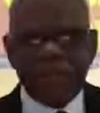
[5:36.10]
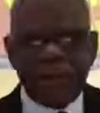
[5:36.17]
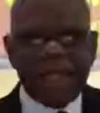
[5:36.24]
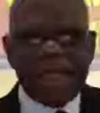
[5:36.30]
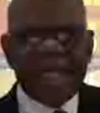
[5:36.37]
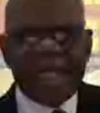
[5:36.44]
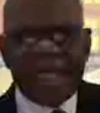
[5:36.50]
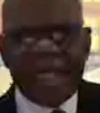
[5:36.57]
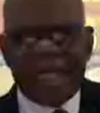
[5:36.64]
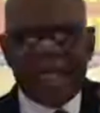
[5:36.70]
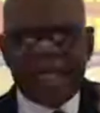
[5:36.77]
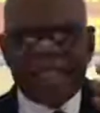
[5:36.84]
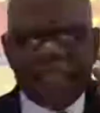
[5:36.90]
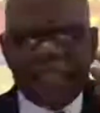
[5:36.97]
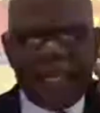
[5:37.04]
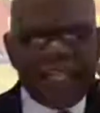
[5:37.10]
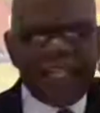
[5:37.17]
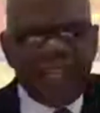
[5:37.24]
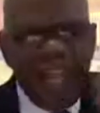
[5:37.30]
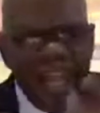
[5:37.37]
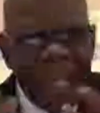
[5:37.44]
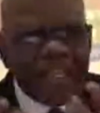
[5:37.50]
But he
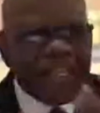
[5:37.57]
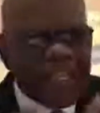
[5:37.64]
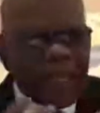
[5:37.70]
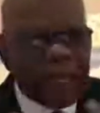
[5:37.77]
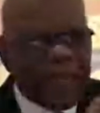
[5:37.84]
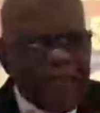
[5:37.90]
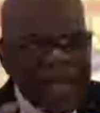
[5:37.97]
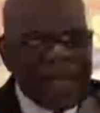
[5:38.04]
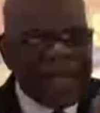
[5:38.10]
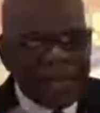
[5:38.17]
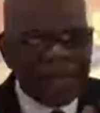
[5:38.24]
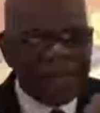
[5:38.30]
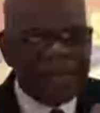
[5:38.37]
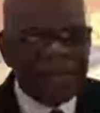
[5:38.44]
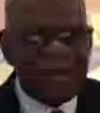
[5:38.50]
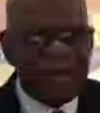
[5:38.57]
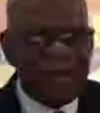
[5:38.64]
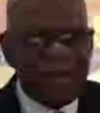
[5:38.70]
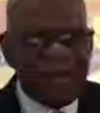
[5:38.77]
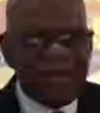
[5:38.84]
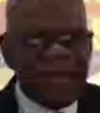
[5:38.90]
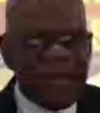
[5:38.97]
changes some things
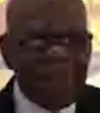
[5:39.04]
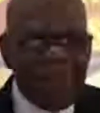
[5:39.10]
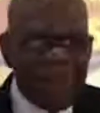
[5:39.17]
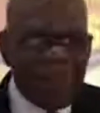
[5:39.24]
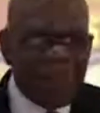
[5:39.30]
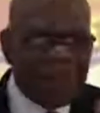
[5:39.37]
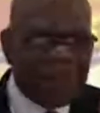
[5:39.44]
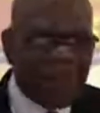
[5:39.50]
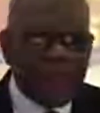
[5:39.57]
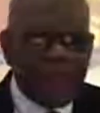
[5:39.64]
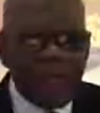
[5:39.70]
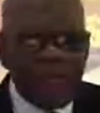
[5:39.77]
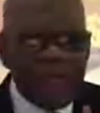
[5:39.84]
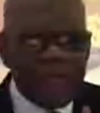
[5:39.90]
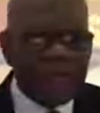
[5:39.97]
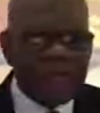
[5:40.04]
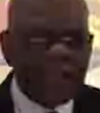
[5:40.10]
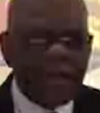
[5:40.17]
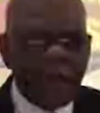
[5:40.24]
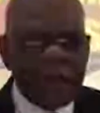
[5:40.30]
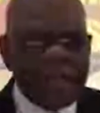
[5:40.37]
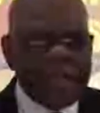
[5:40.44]
that people don't feel
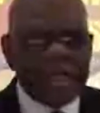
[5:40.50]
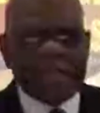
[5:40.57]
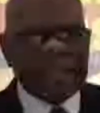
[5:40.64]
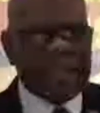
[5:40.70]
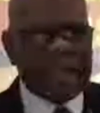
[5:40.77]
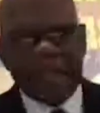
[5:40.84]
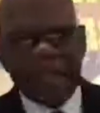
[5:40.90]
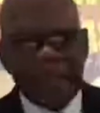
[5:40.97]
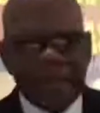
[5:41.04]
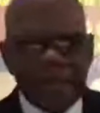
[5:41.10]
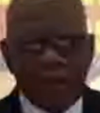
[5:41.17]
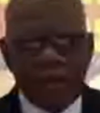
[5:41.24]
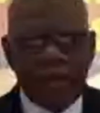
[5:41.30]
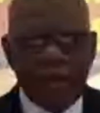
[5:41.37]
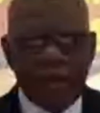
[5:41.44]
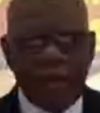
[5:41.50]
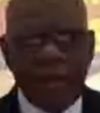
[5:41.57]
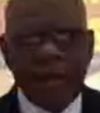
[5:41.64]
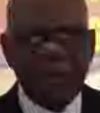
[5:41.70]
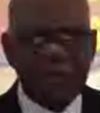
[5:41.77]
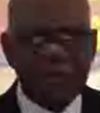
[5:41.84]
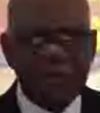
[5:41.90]
so guilty
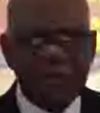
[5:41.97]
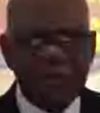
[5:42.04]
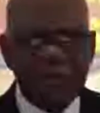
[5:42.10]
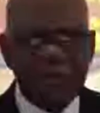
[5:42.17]
about.